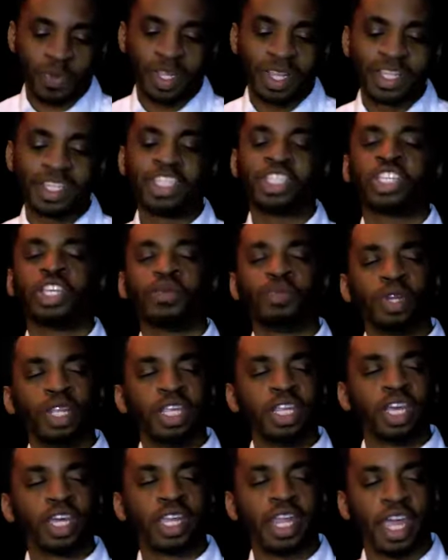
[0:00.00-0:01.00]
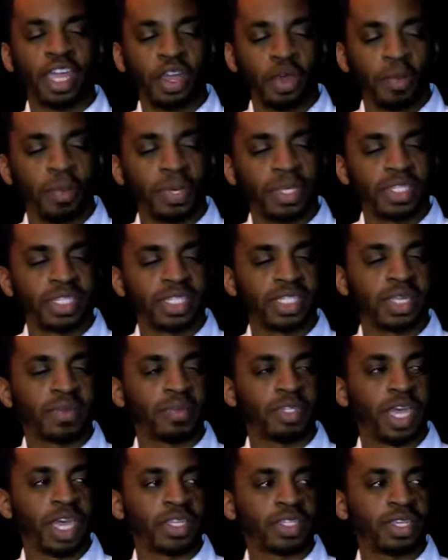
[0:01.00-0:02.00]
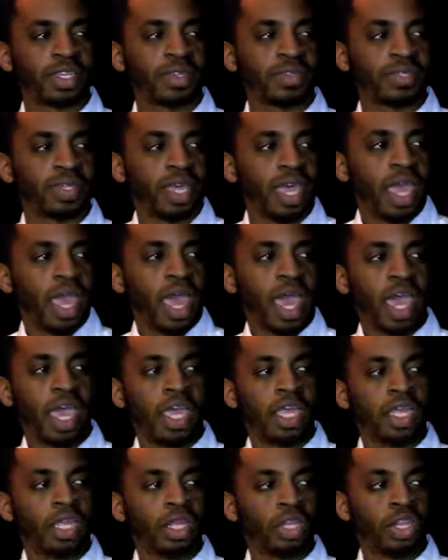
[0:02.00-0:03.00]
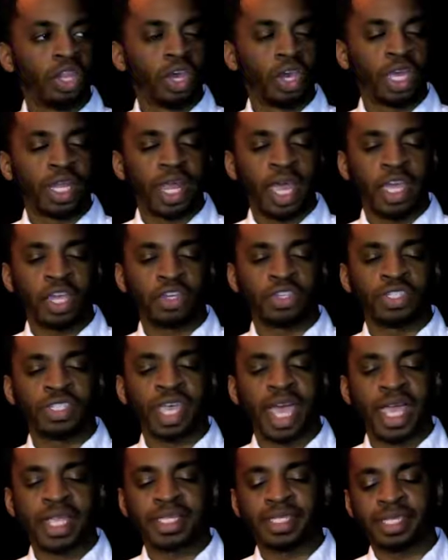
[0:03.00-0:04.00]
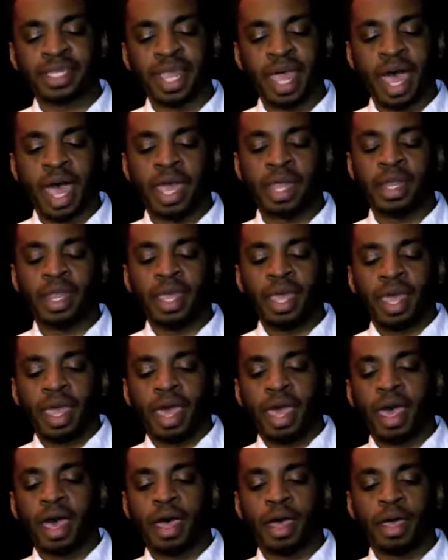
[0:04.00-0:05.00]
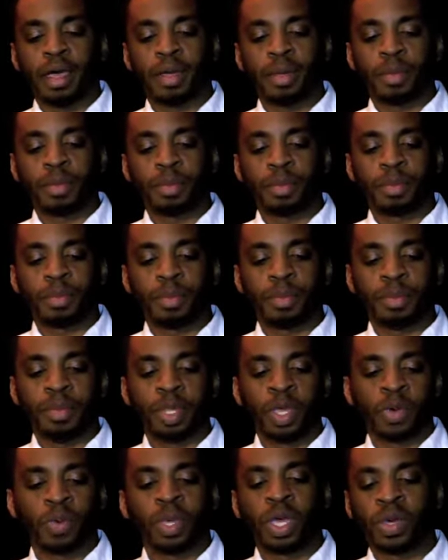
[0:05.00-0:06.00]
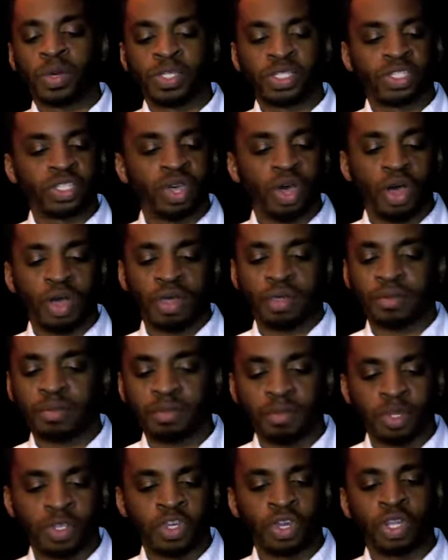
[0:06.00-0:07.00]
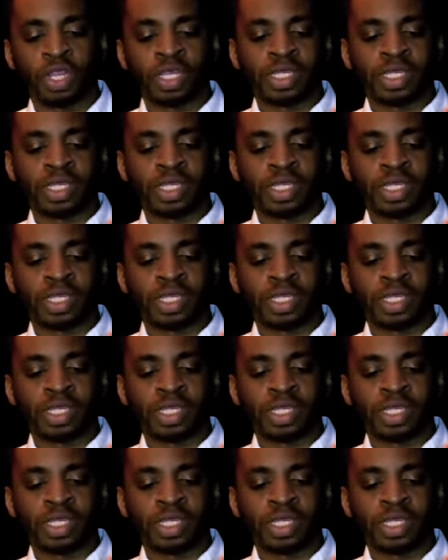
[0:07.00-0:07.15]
Just really looking at your business objectives and looking at your stats. Not we always talk internally.